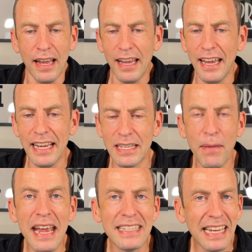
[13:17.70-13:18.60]
It's
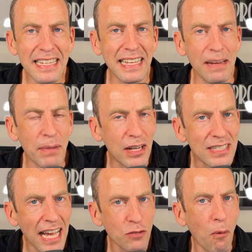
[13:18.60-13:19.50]
amazing, isn't it? Because
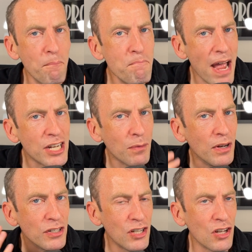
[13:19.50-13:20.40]
that's what
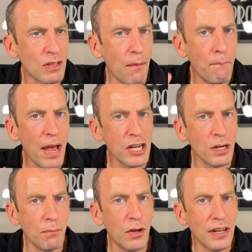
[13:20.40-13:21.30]
measurement does.
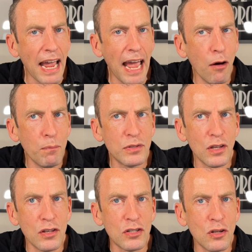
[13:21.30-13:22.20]
Measurement helps
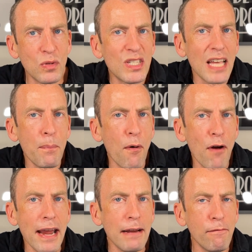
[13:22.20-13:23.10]
us to
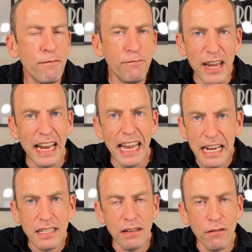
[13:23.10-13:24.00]
separate
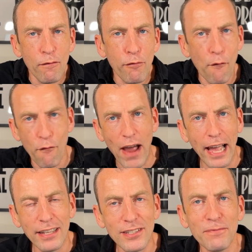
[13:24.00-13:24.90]
feelings from
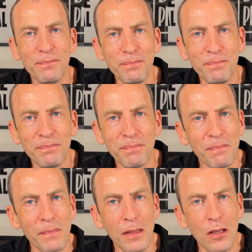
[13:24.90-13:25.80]
facts.
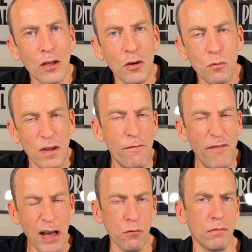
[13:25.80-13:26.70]
We
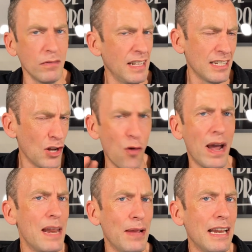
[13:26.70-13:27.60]
felt there's no way
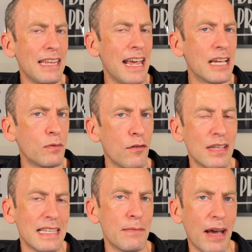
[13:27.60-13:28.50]
in a million years we've use
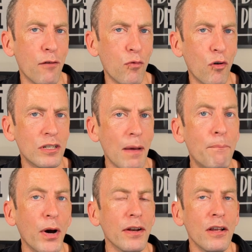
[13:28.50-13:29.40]
this amount of water,
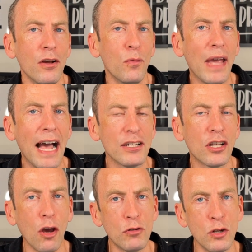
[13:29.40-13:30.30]
but we had to
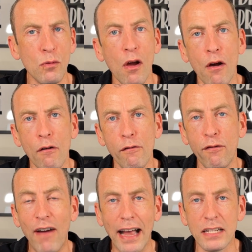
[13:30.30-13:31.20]
go to
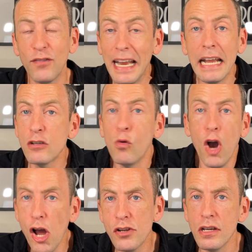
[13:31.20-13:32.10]
facts. Feelings
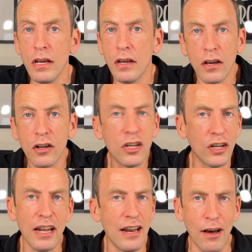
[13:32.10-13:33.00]
weren't good
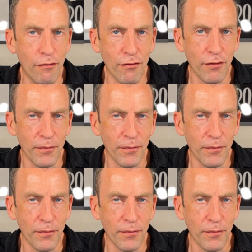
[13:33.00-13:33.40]
enough.